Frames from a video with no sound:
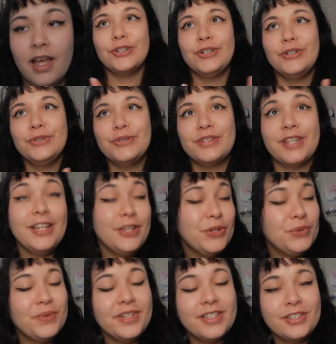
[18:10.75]
So thank
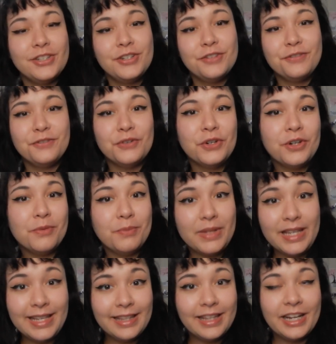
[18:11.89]
you, winter, for
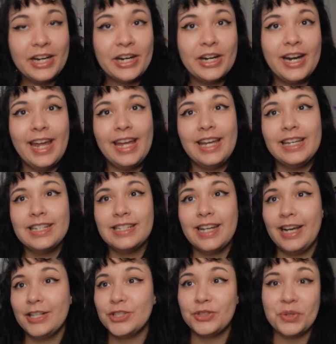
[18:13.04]
being there and
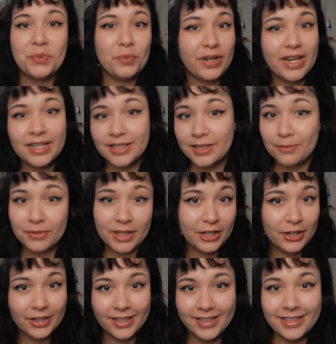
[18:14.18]
actually bringing something
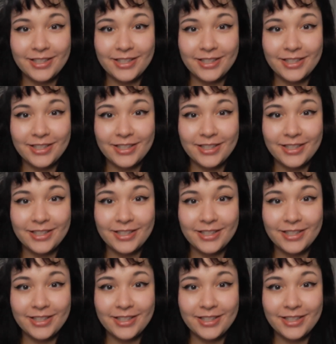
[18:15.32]
good.